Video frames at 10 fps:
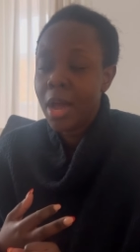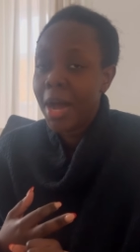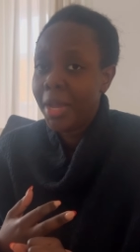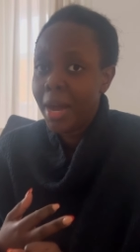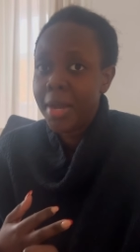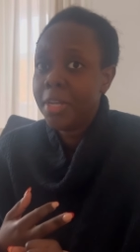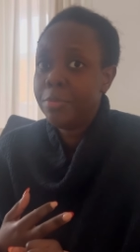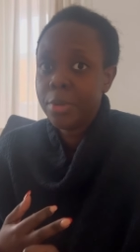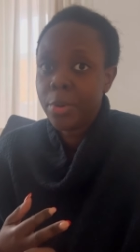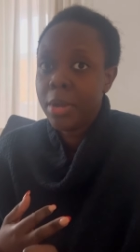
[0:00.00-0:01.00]
I highly
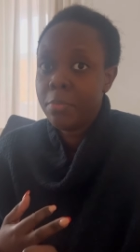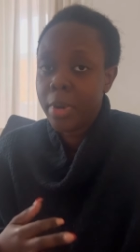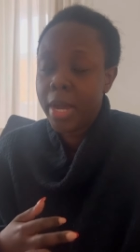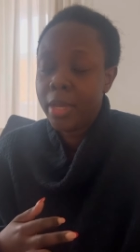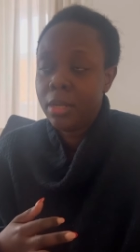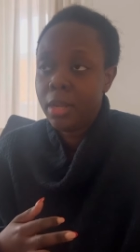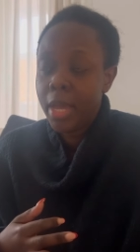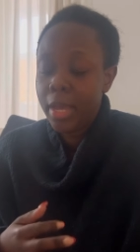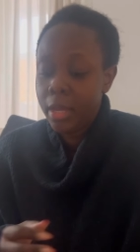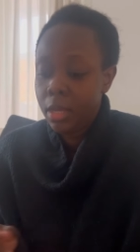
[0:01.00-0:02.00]
regret buying
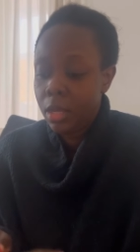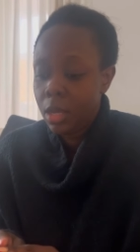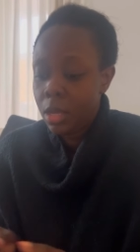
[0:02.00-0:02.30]
a